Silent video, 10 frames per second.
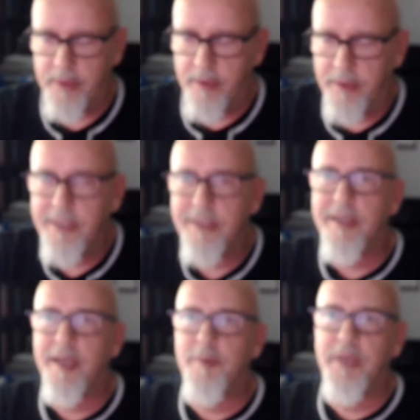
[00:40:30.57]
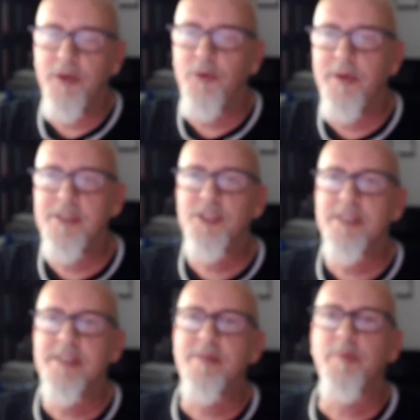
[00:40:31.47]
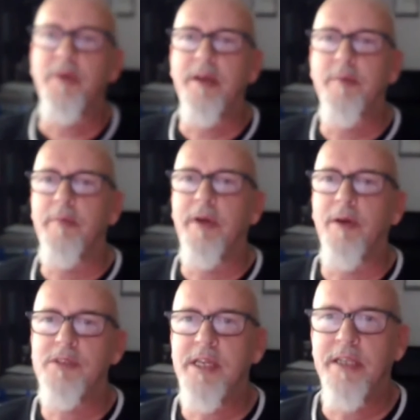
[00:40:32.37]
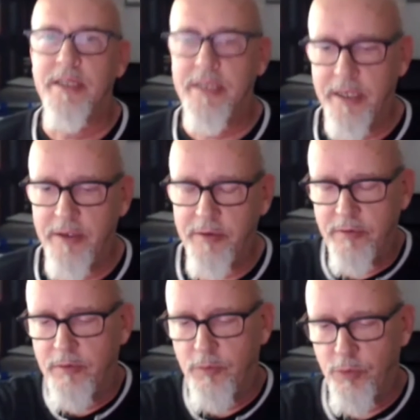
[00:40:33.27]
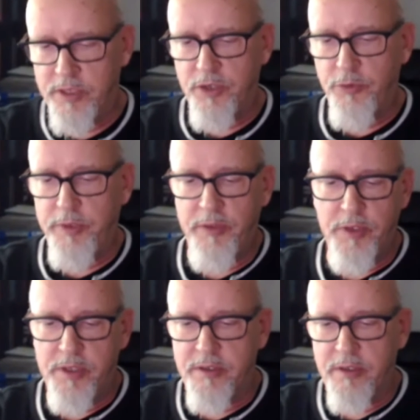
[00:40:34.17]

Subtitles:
Little time, many questions. I would say that I would agree with